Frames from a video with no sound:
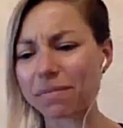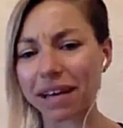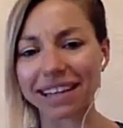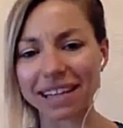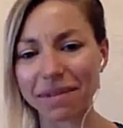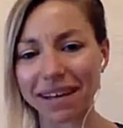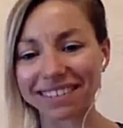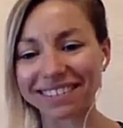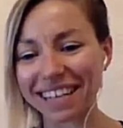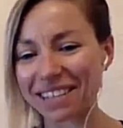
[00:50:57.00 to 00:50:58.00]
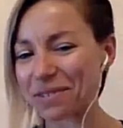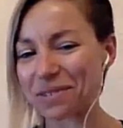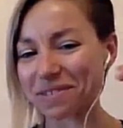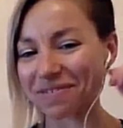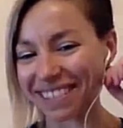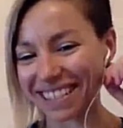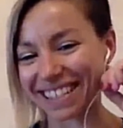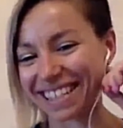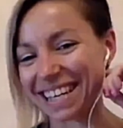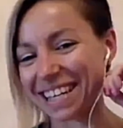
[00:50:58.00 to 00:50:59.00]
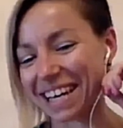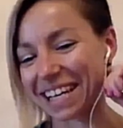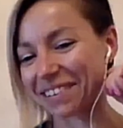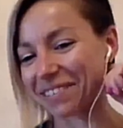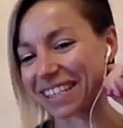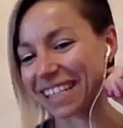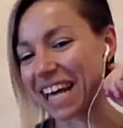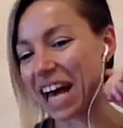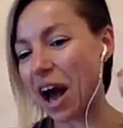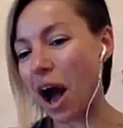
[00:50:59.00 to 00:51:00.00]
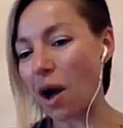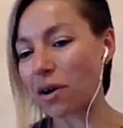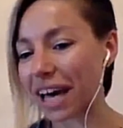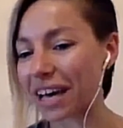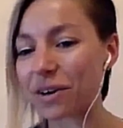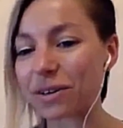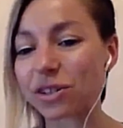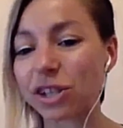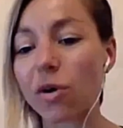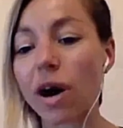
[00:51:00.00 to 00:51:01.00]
Yeah, a little bit. That's awesome. I love it. Okay, cool.